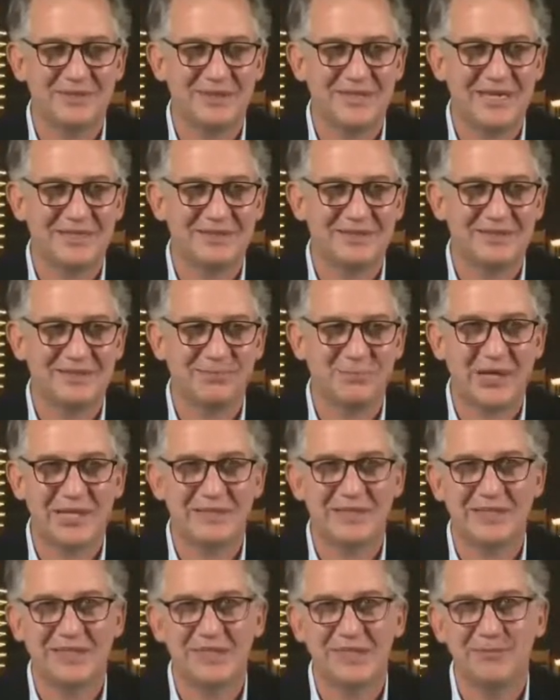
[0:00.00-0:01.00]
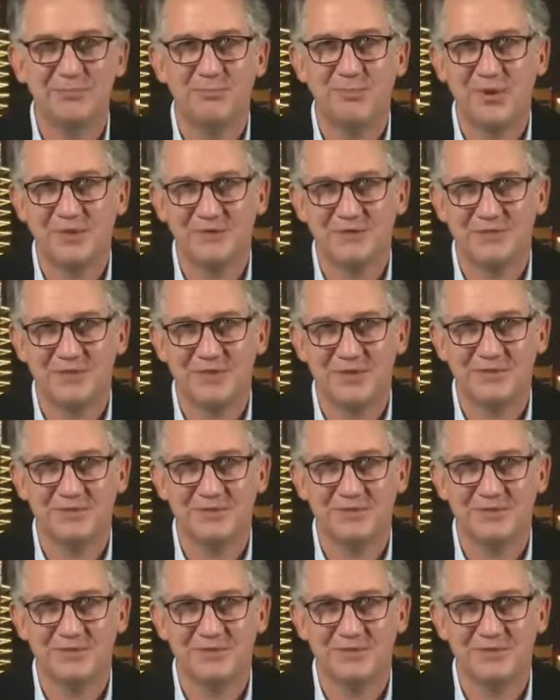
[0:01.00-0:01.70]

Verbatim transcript: That's mm-hmm. practically impossible. So